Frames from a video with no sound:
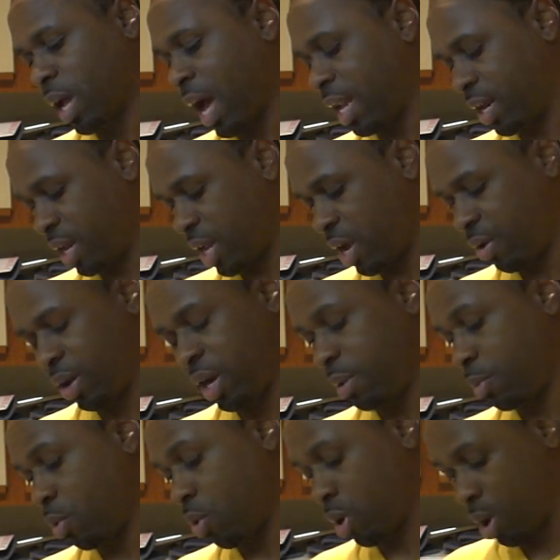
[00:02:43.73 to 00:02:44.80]
didn't hear it
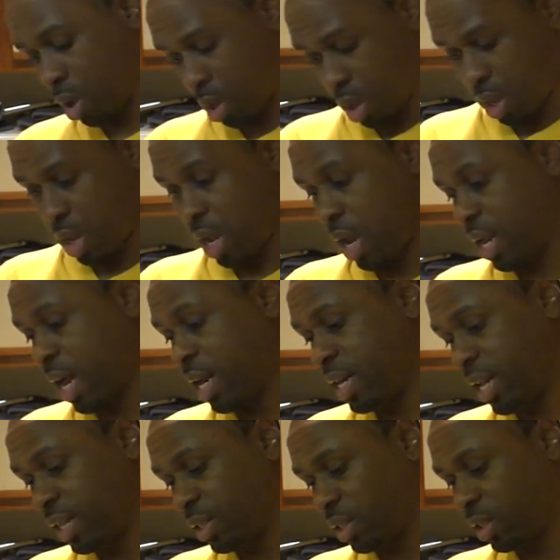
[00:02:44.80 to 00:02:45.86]
anymore. And
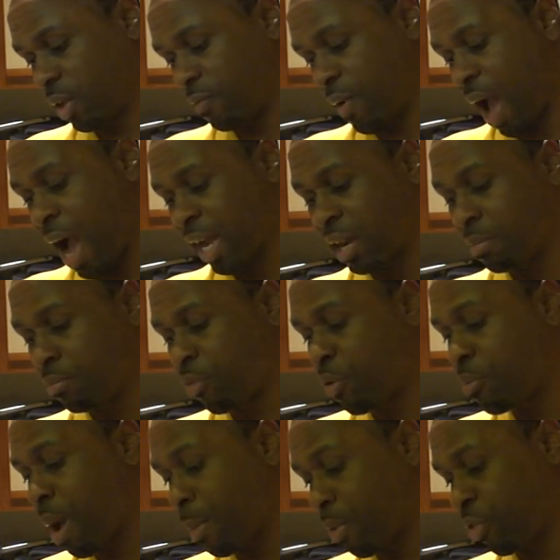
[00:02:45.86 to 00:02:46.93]
I can
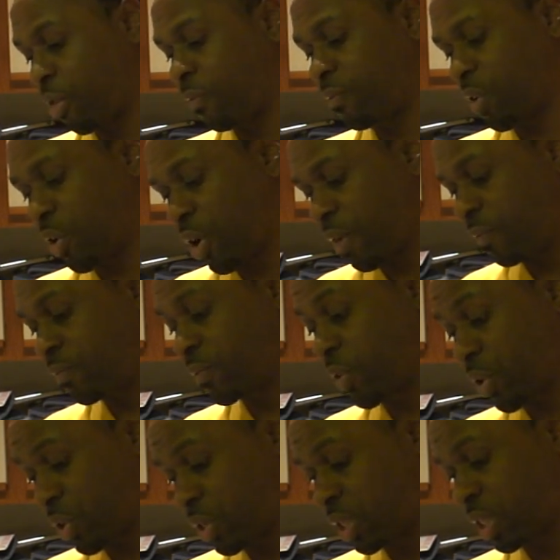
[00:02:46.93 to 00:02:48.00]
remember the very
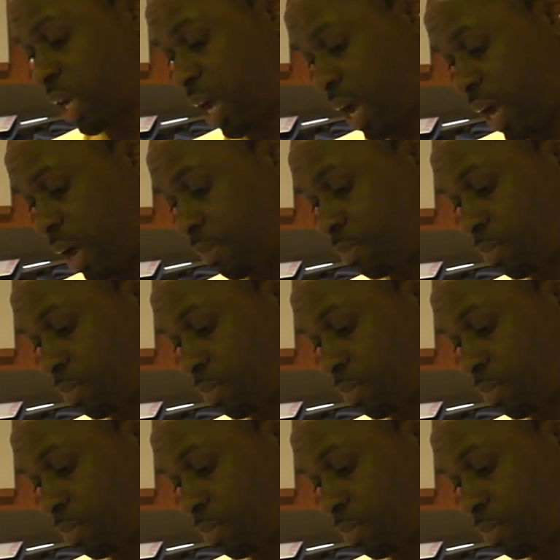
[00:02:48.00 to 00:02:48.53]
first time,